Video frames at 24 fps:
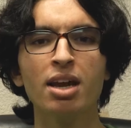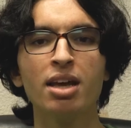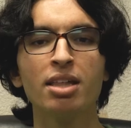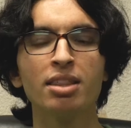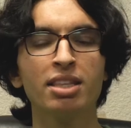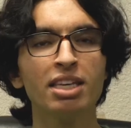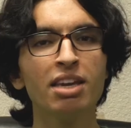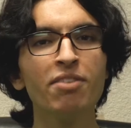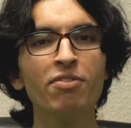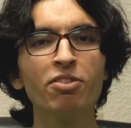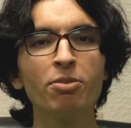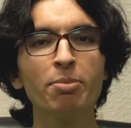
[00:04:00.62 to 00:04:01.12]

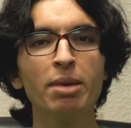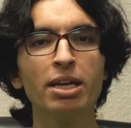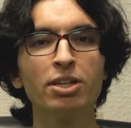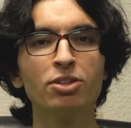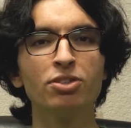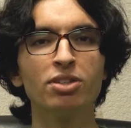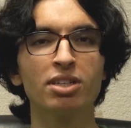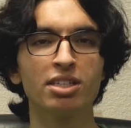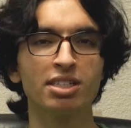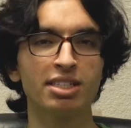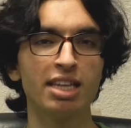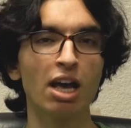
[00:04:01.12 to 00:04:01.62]
The
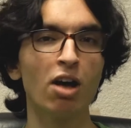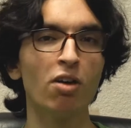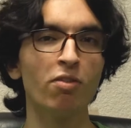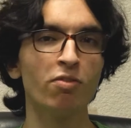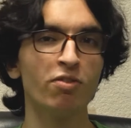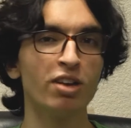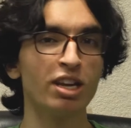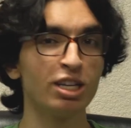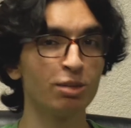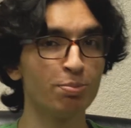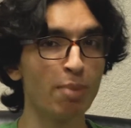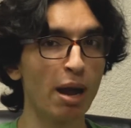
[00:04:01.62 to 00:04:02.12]
information itself
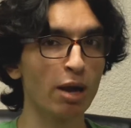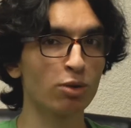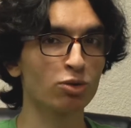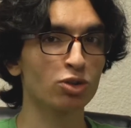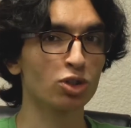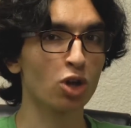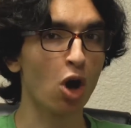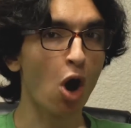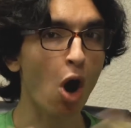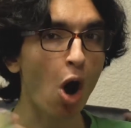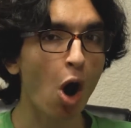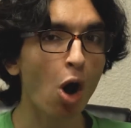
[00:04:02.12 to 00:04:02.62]
is
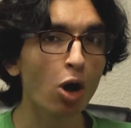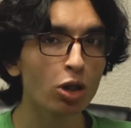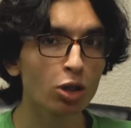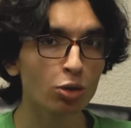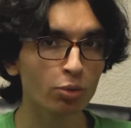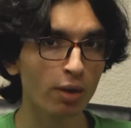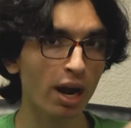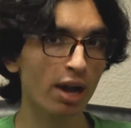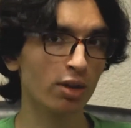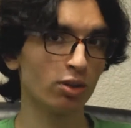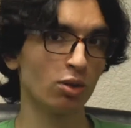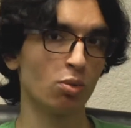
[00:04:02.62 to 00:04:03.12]
bounced all
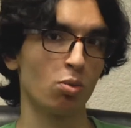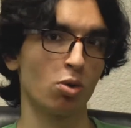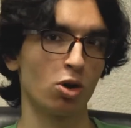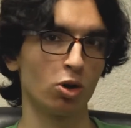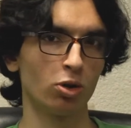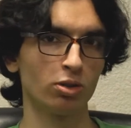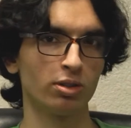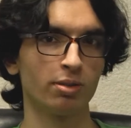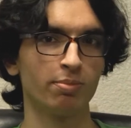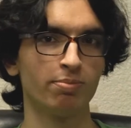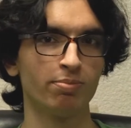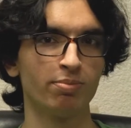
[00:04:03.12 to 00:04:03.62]
around the
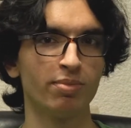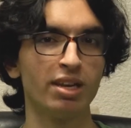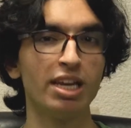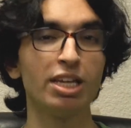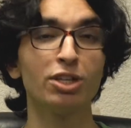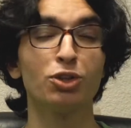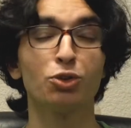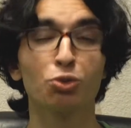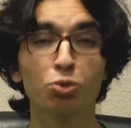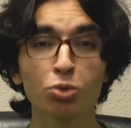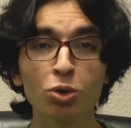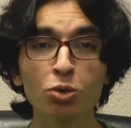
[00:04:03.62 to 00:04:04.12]
world.
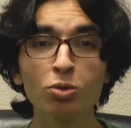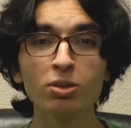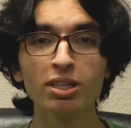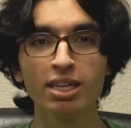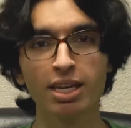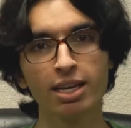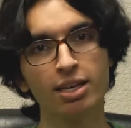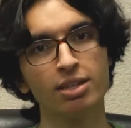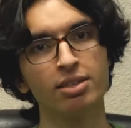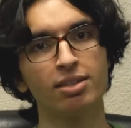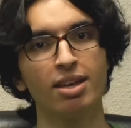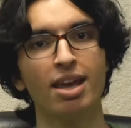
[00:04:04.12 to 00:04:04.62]
It
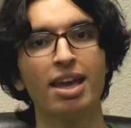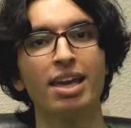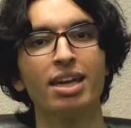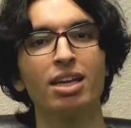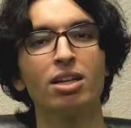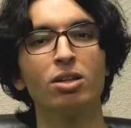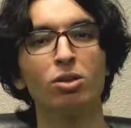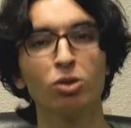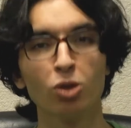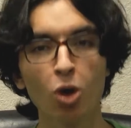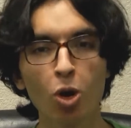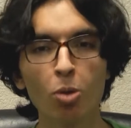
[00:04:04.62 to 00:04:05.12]
truly is a
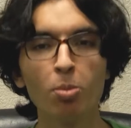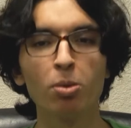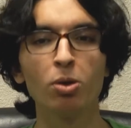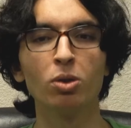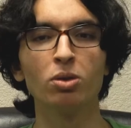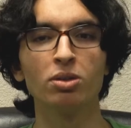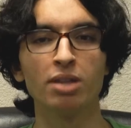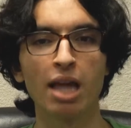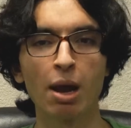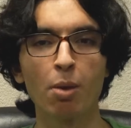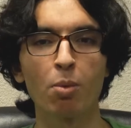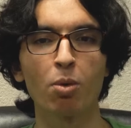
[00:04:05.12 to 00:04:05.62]

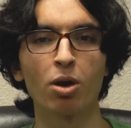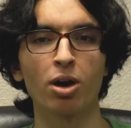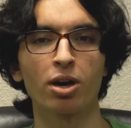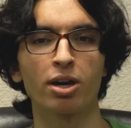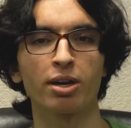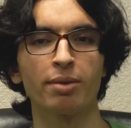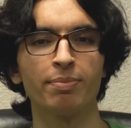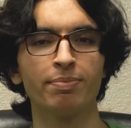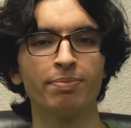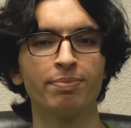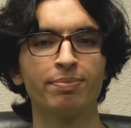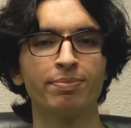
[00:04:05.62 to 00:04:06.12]
global
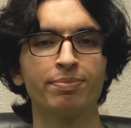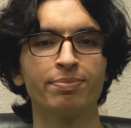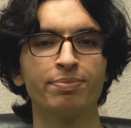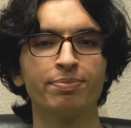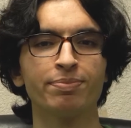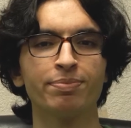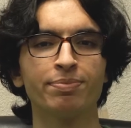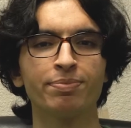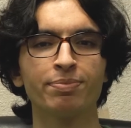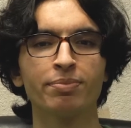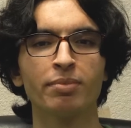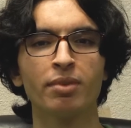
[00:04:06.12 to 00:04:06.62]
network.
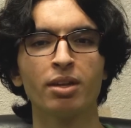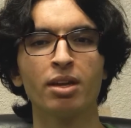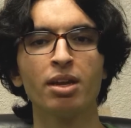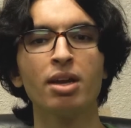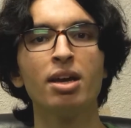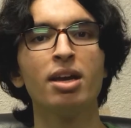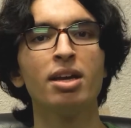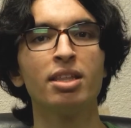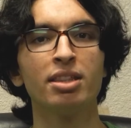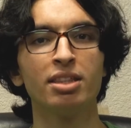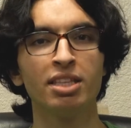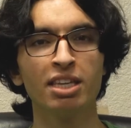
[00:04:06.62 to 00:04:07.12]

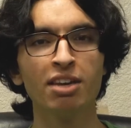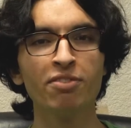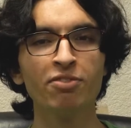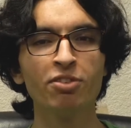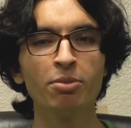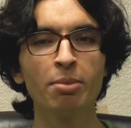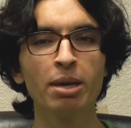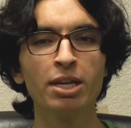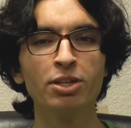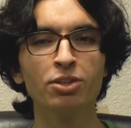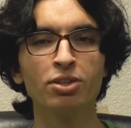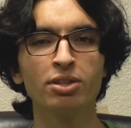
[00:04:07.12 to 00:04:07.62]
The
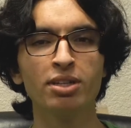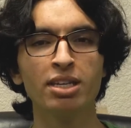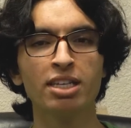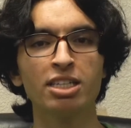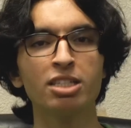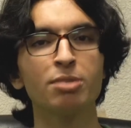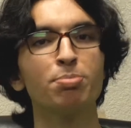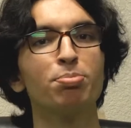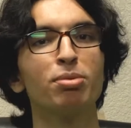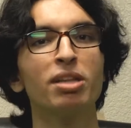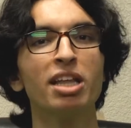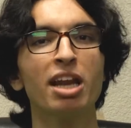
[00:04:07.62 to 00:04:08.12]
information
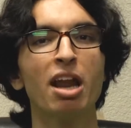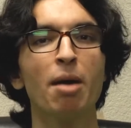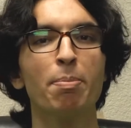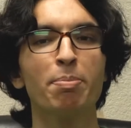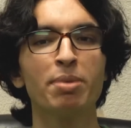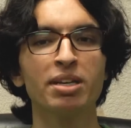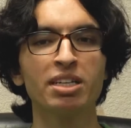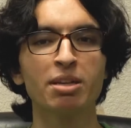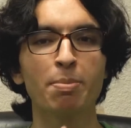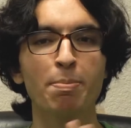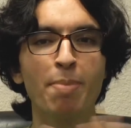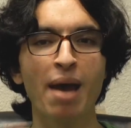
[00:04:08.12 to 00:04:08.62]
is split
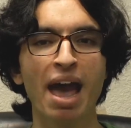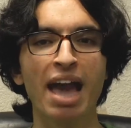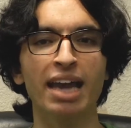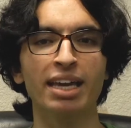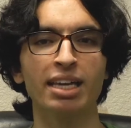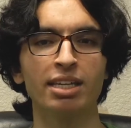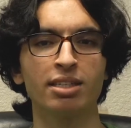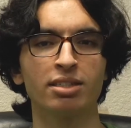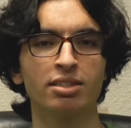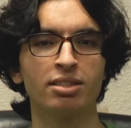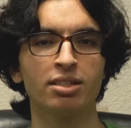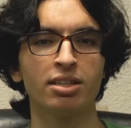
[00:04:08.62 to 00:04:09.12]
up into
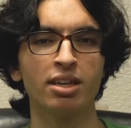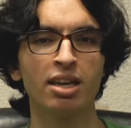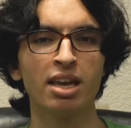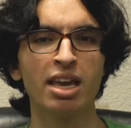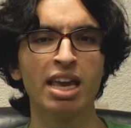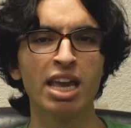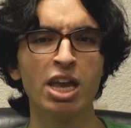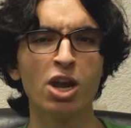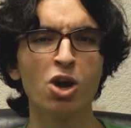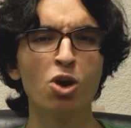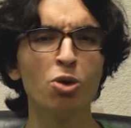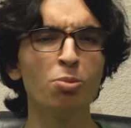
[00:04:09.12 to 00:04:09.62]
packets.
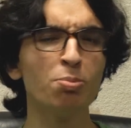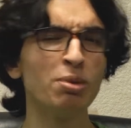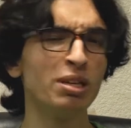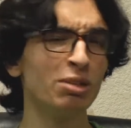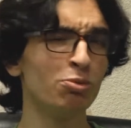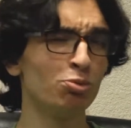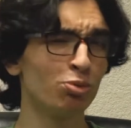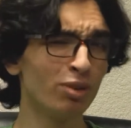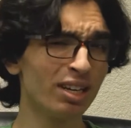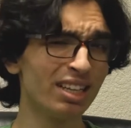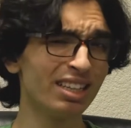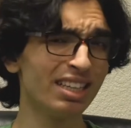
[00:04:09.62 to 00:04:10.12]
It would
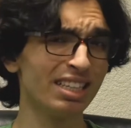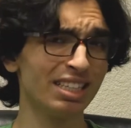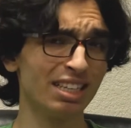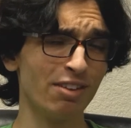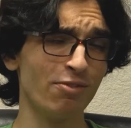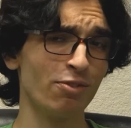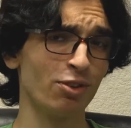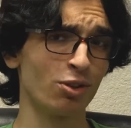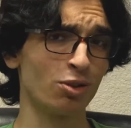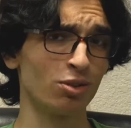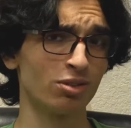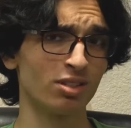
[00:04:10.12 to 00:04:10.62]
be really
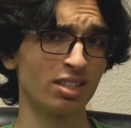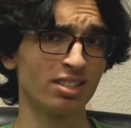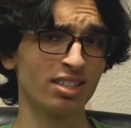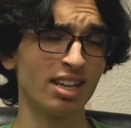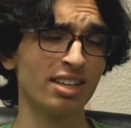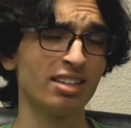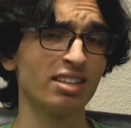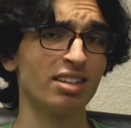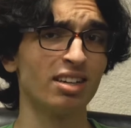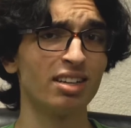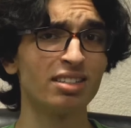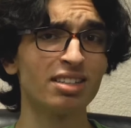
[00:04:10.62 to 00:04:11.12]
difficult to
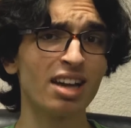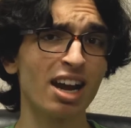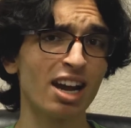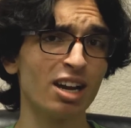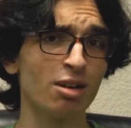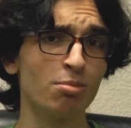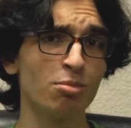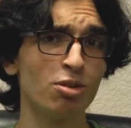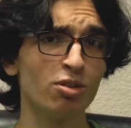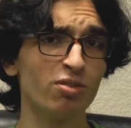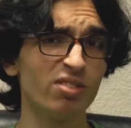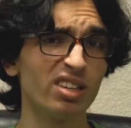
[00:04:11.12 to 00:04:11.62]
send an
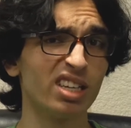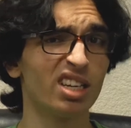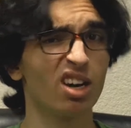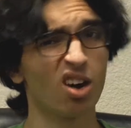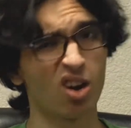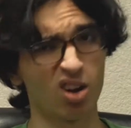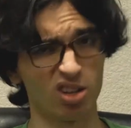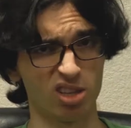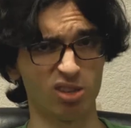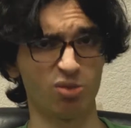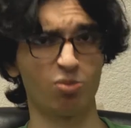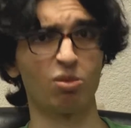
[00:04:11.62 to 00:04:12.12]
entire movie
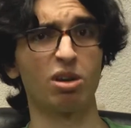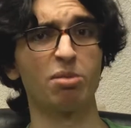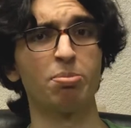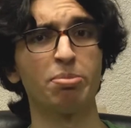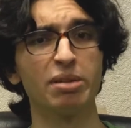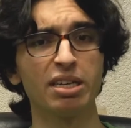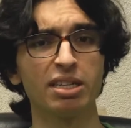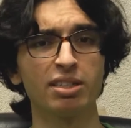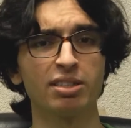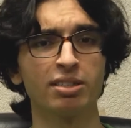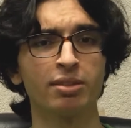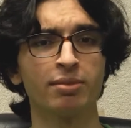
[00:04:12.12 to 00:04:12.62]
all in one
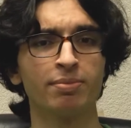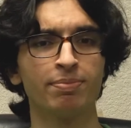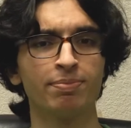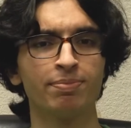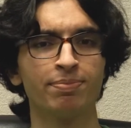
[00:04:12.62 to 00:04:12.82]
piece.